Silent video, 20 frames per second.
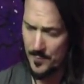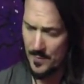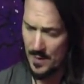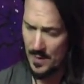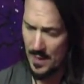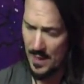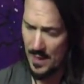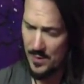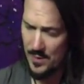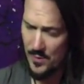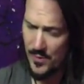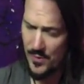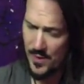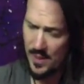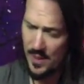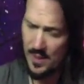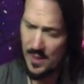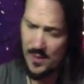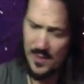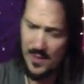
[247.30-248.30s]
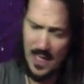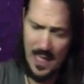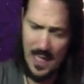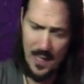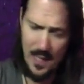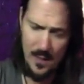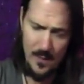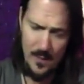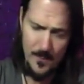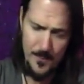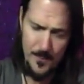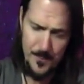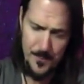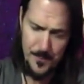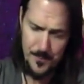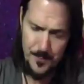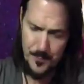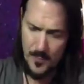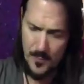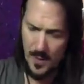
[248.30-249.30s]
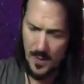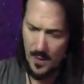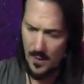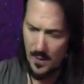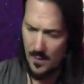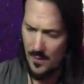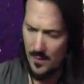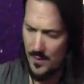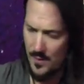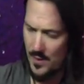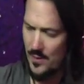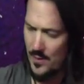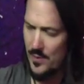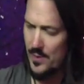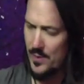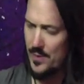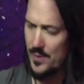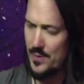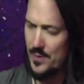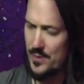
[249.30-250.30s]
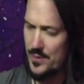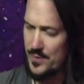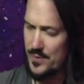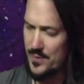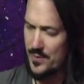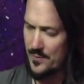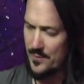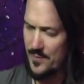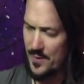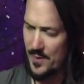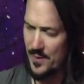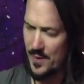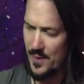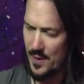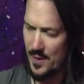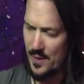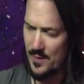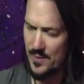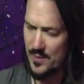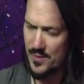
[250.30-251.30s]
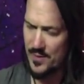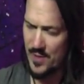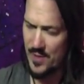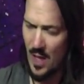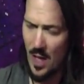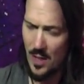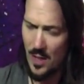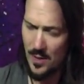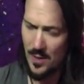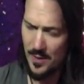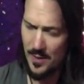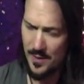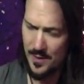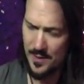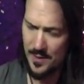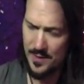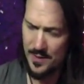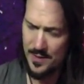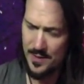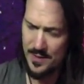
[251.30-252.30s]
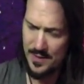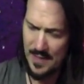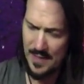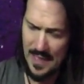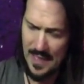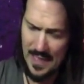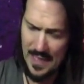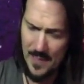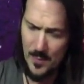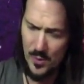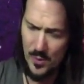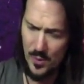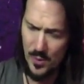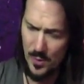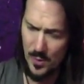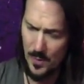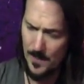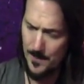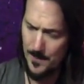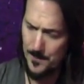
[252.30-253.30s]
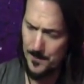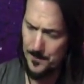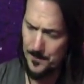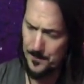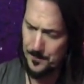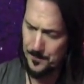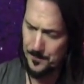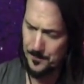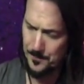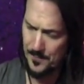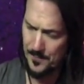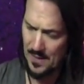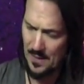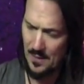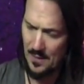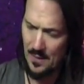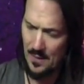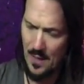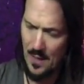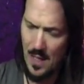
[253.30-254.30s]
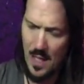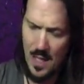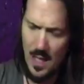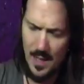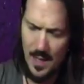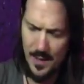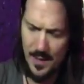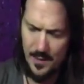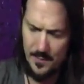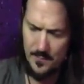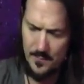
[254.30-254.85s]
and you think that there is a very solid and stable line